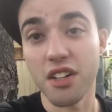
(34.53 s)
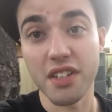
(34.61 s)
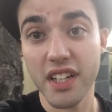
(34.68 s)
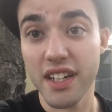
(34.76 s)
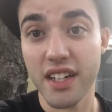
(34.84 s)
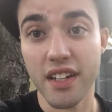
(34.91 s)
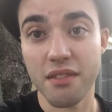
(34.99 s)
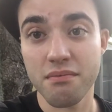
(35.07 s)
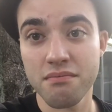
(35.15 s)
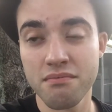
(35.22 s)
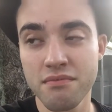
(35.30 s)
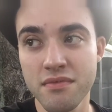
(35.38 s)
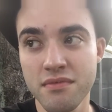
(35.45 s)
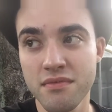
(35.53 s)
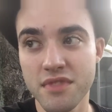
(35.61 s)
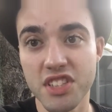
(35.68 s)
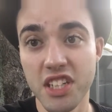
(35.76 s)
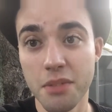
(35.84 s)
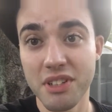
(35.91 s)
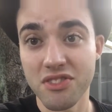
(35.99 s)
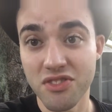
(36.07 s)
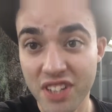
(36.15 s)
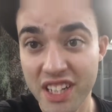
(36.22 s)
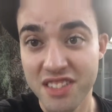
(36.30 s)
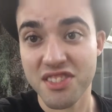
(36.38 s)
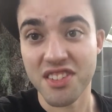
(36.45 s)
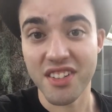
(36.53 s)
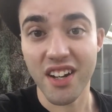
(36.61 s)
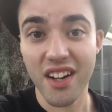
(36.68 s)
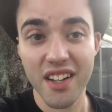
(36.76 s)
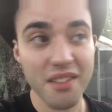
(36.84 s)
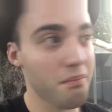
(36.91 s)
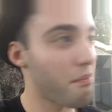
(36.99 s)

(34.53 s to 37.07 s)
yeah, it's gonna be lit tonight.